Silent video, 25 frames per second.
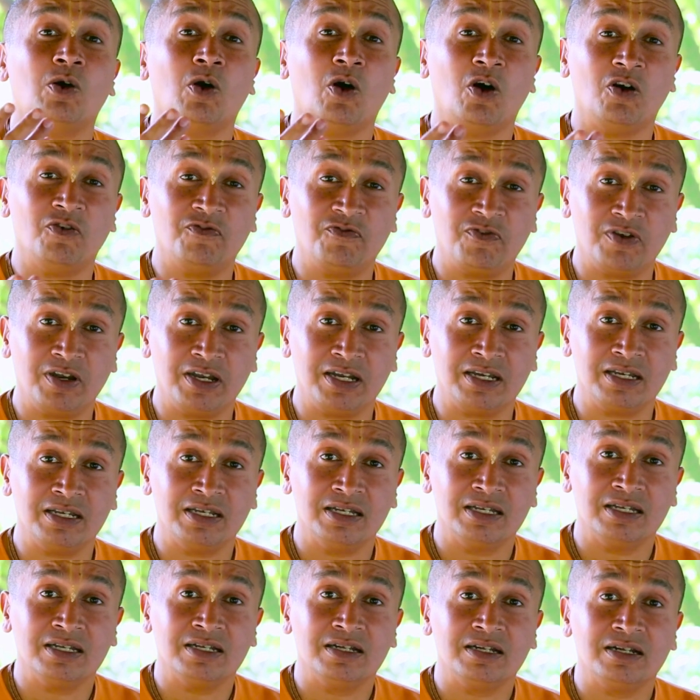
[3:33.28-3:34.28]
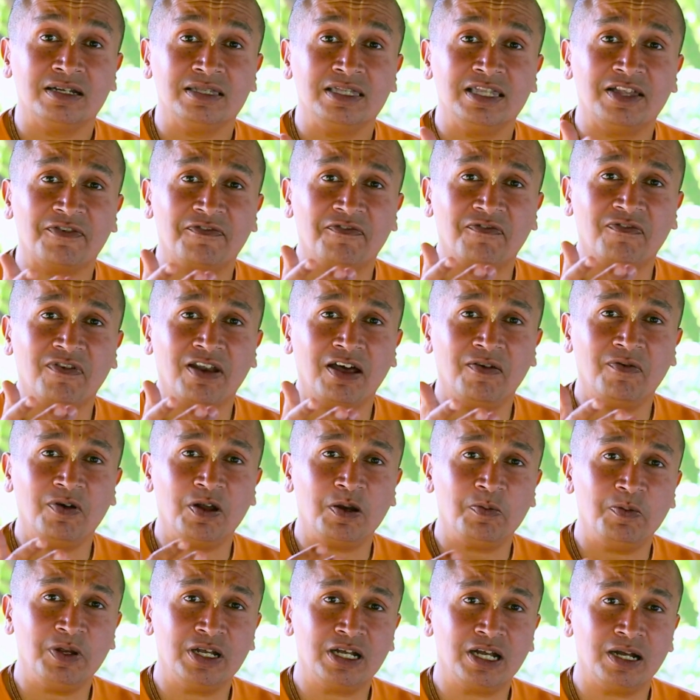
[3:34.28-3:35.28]
the offering, the
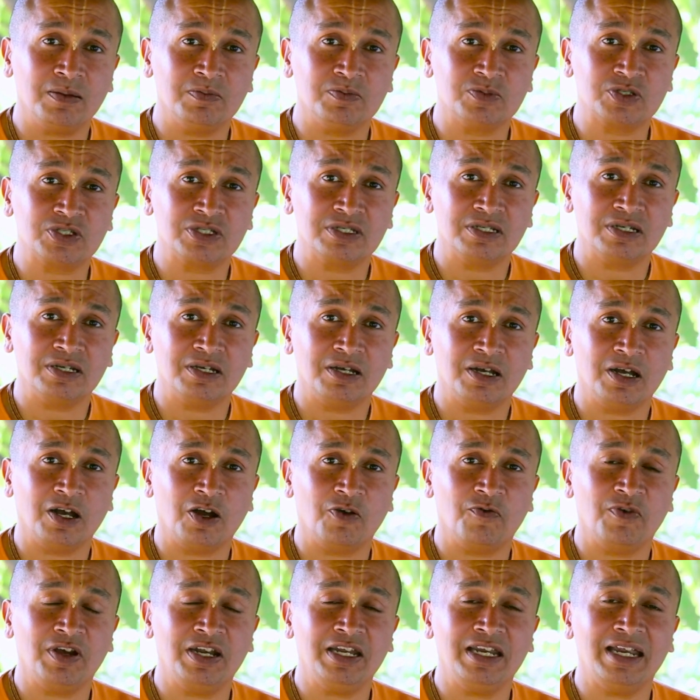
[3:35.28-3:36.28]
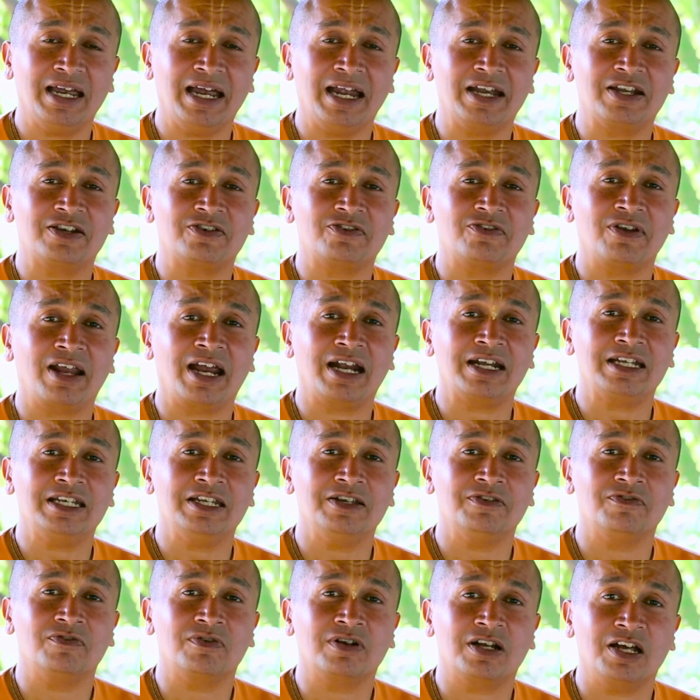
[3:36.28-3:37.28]
flower becomes a very
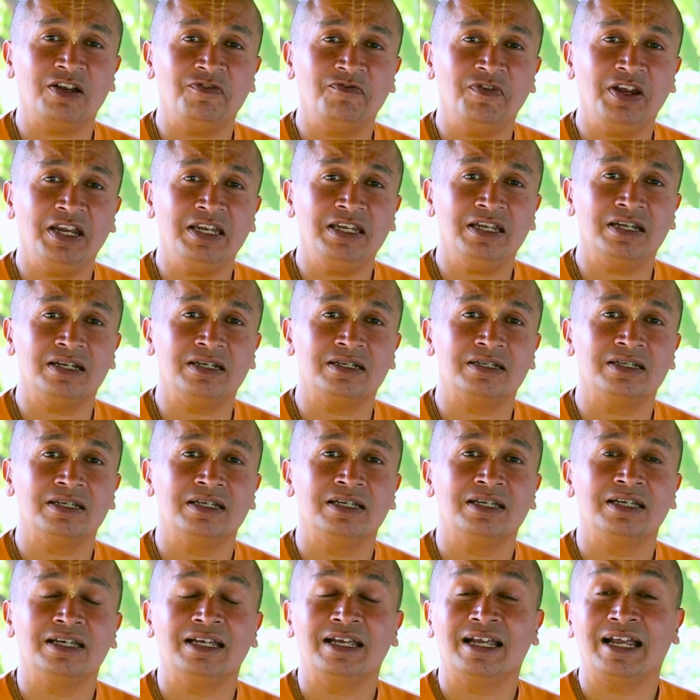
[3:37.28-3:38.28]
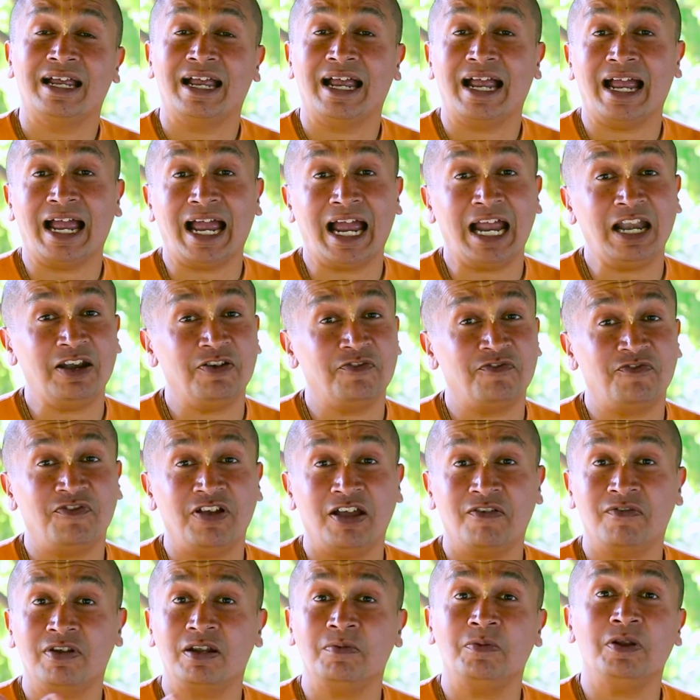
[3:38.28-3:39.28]
attractive, convenient, and
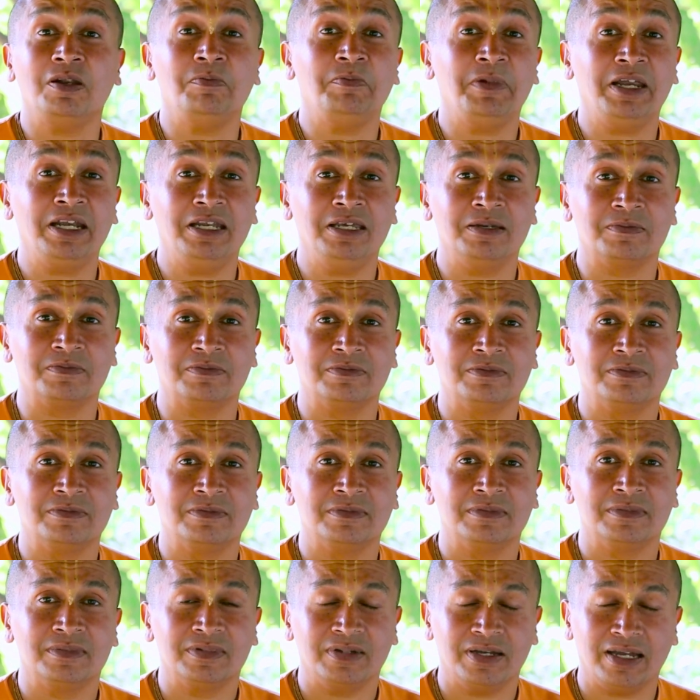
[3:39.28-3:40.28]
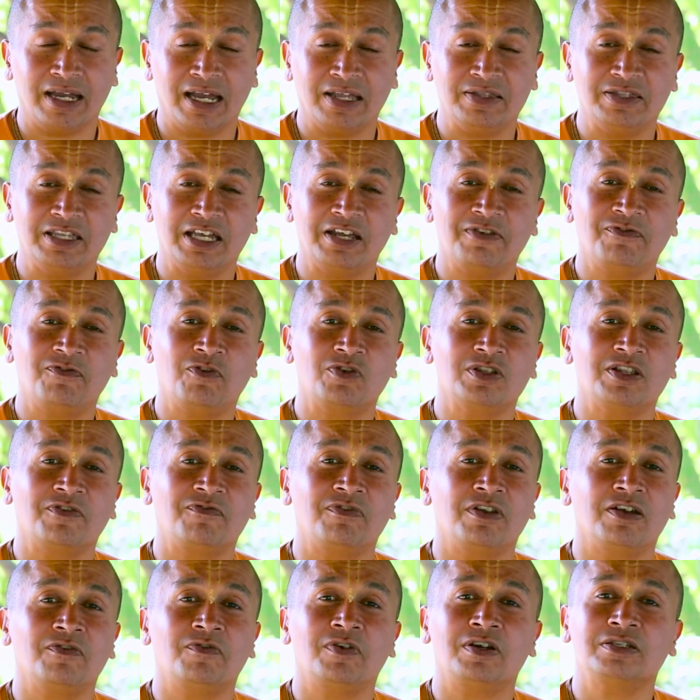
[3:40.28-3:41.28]
favorable medium. And therefore, the
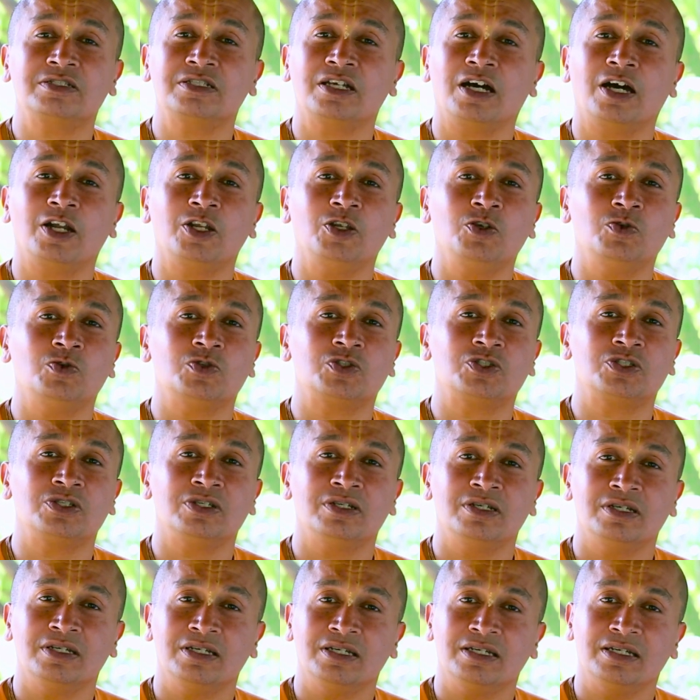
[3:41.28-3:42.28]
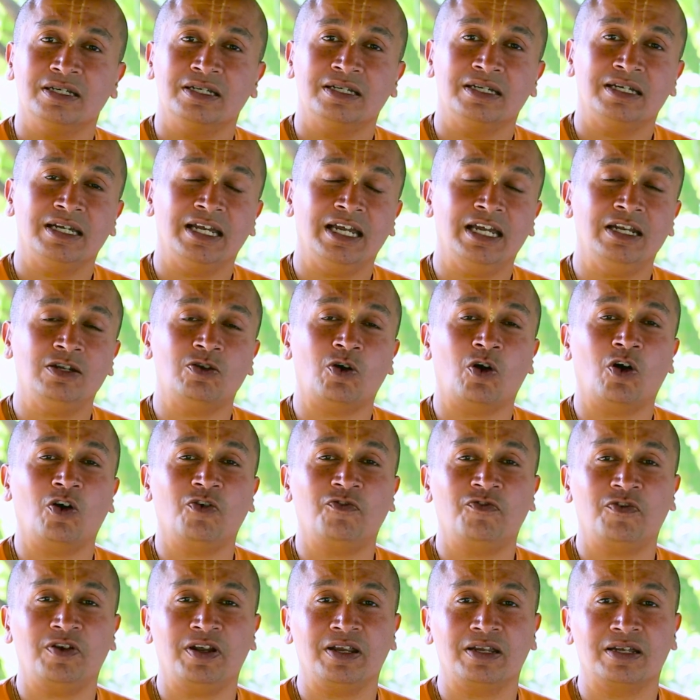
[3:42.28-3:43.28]
flowers are used in
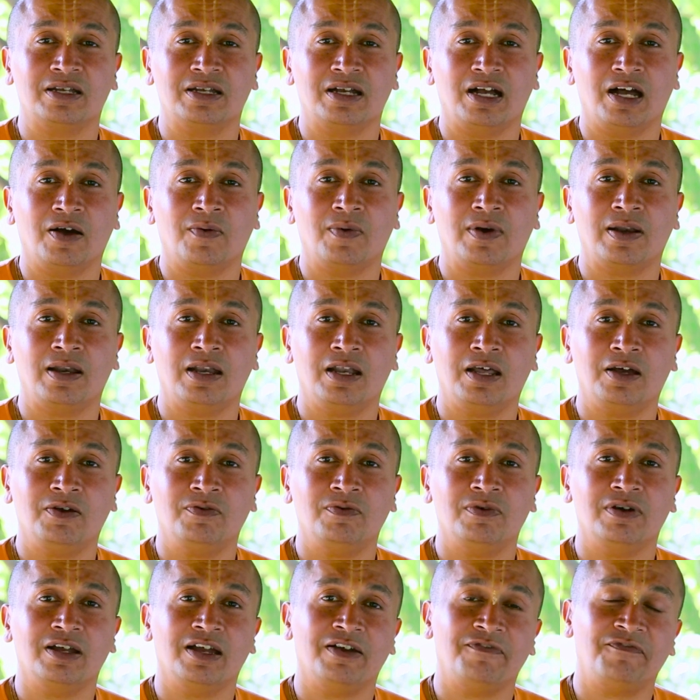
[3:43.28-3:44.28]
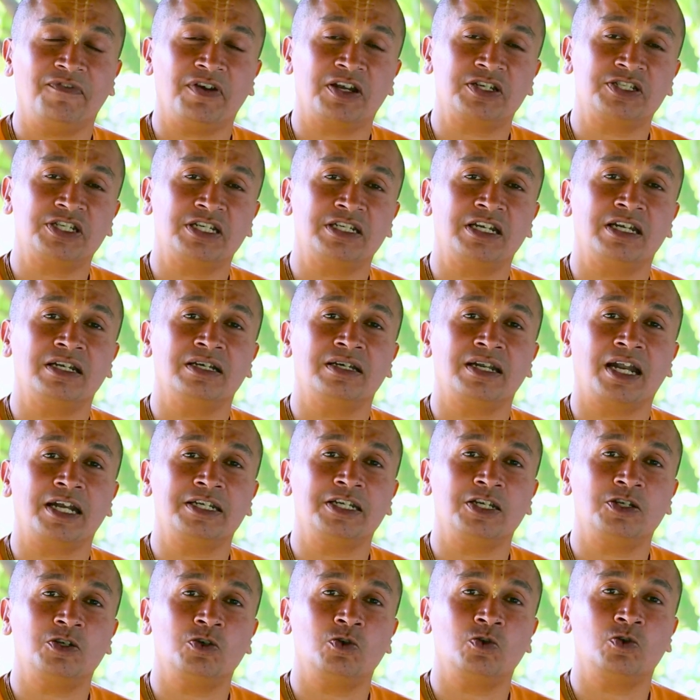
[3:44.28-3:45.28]
offering our love, affection, and
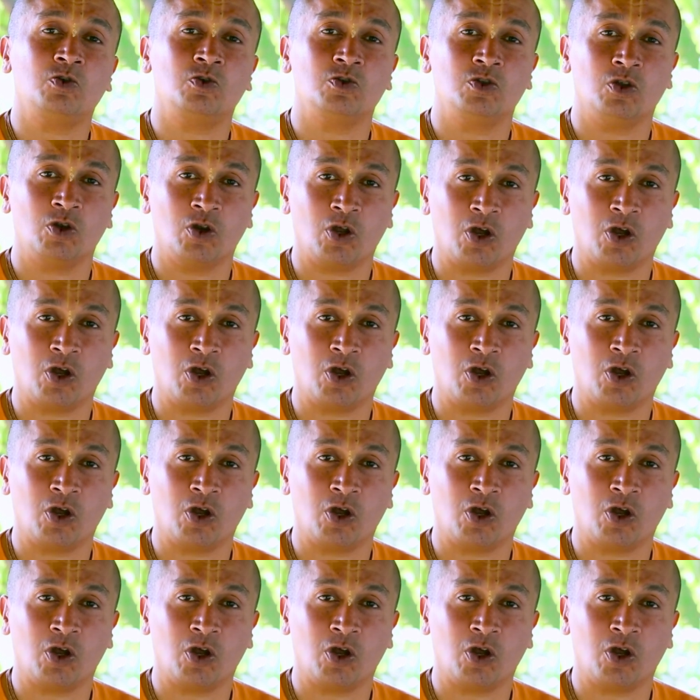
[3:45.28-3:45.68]
gratitude to the